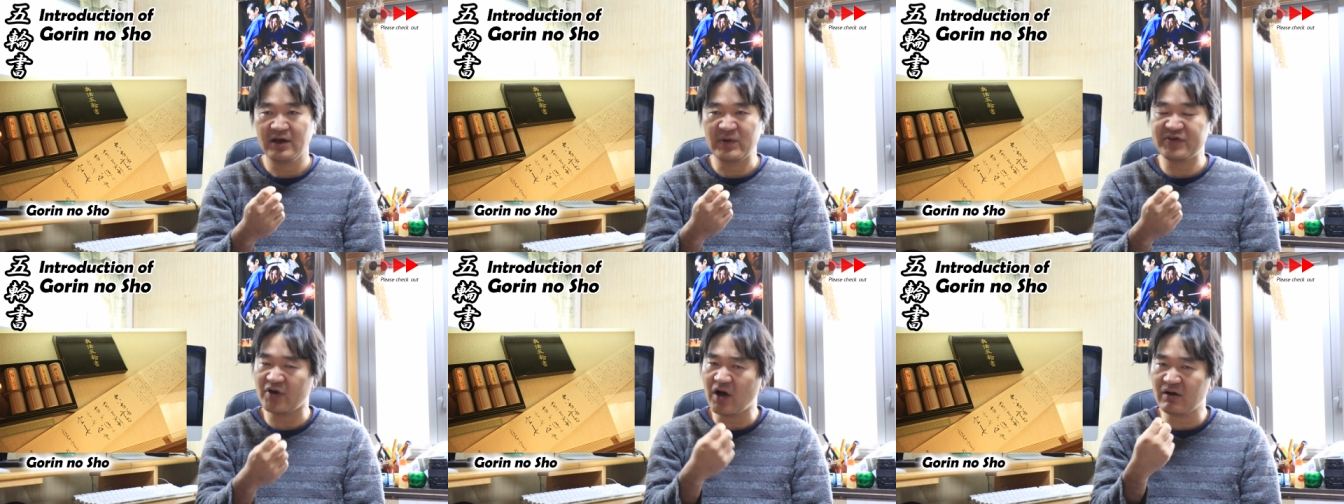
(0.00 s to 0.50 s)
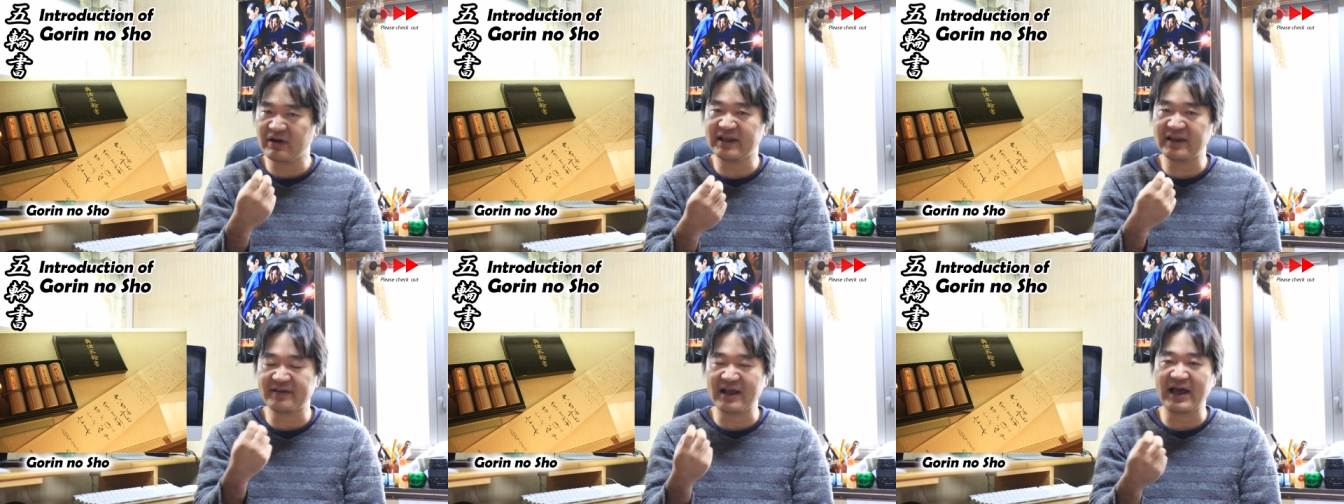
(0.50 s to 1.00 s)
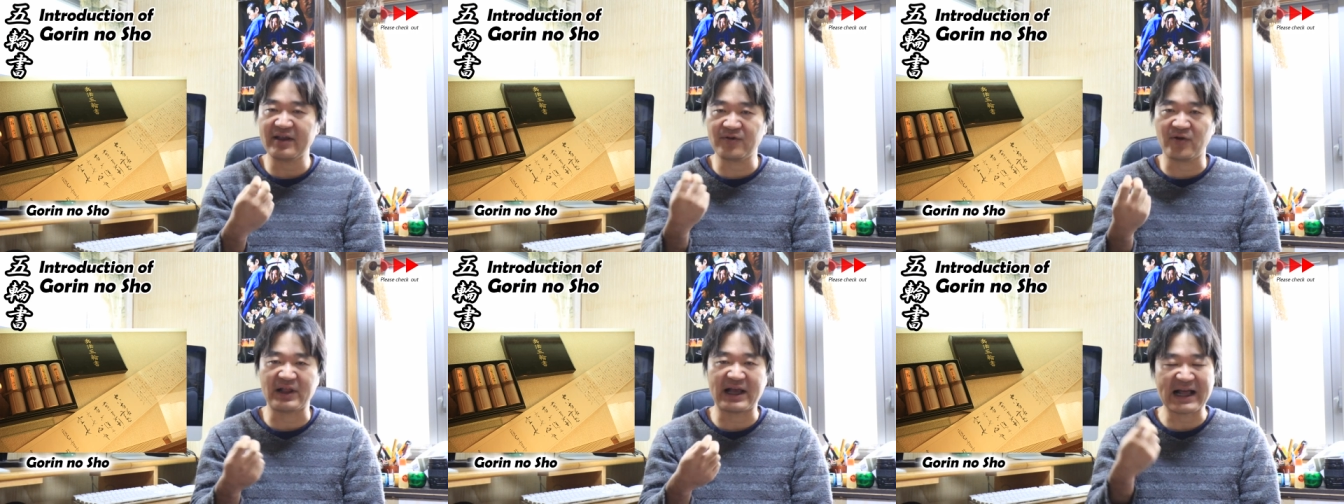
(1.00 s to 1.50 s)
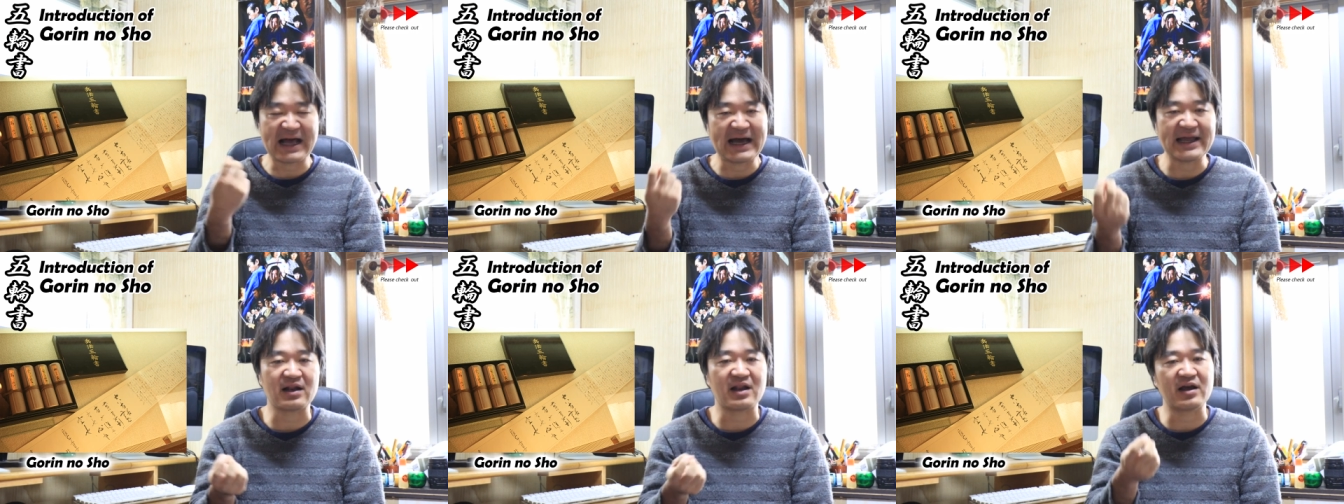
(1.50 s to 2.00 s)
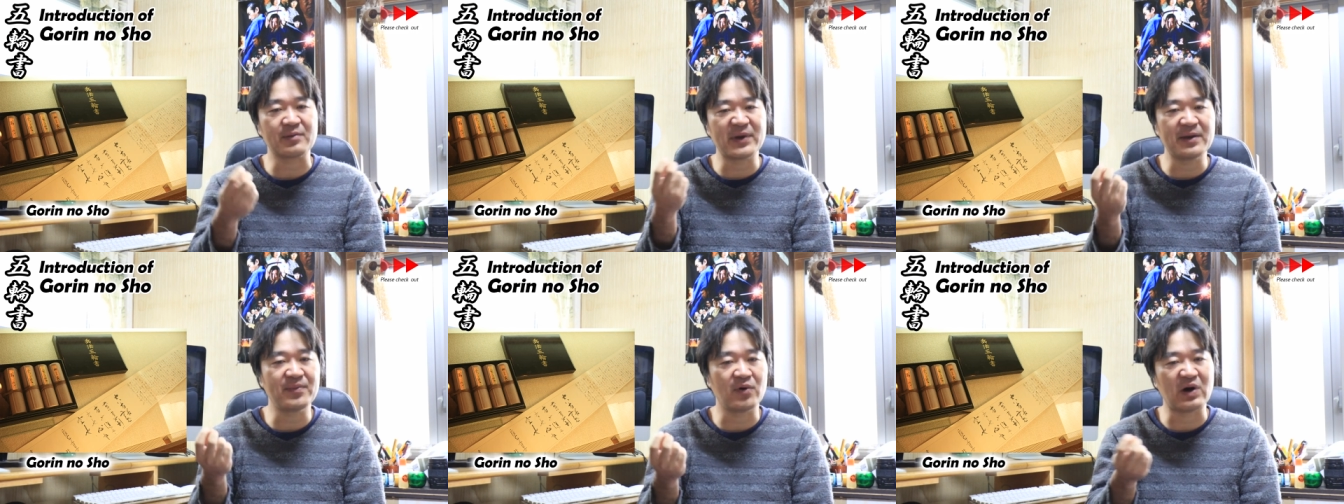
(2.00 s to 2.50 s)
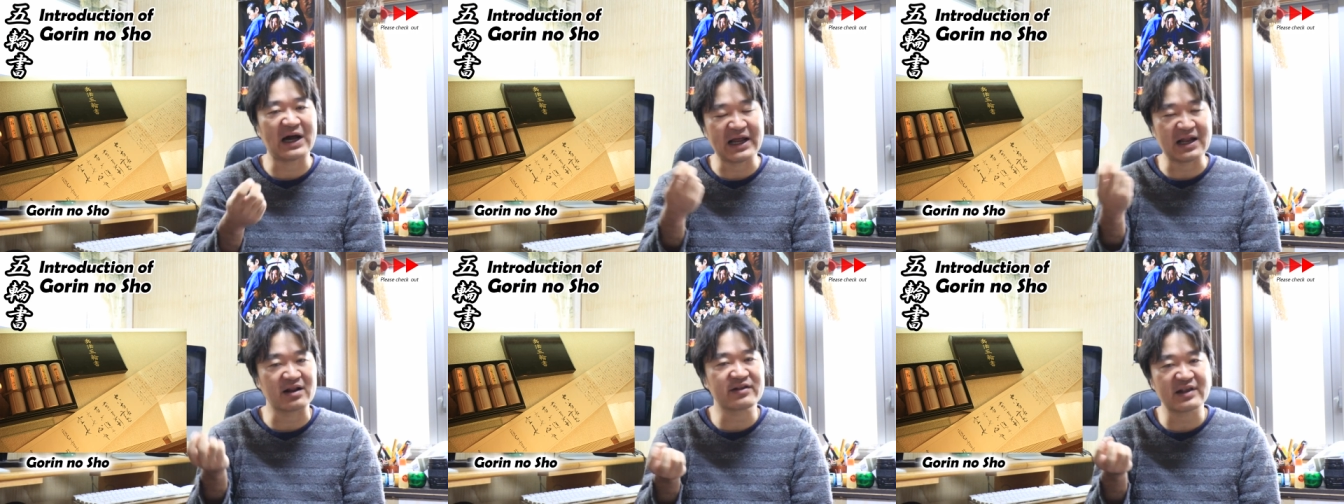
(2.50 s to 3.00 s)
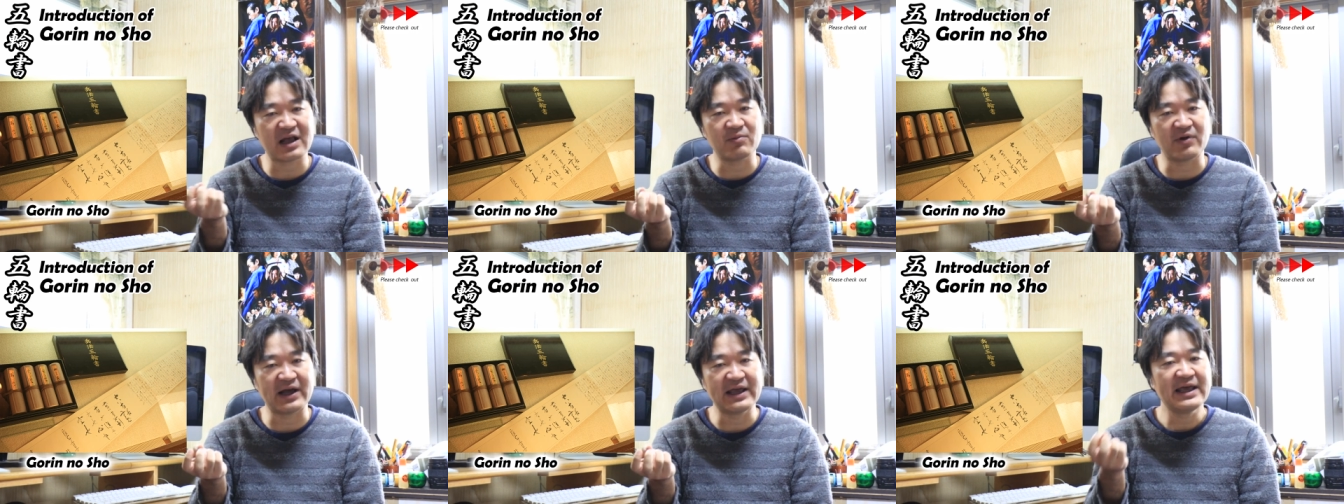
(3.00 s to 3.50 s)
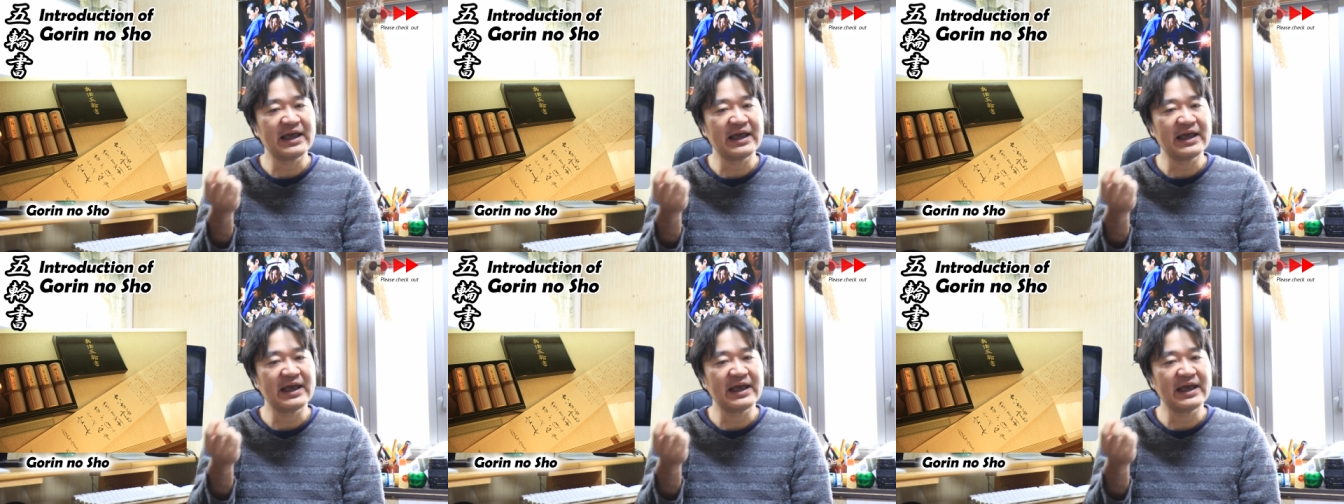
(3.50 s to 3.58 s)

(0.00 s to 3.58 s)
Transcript: which only designed for like a higher rank people or higher rank samurai.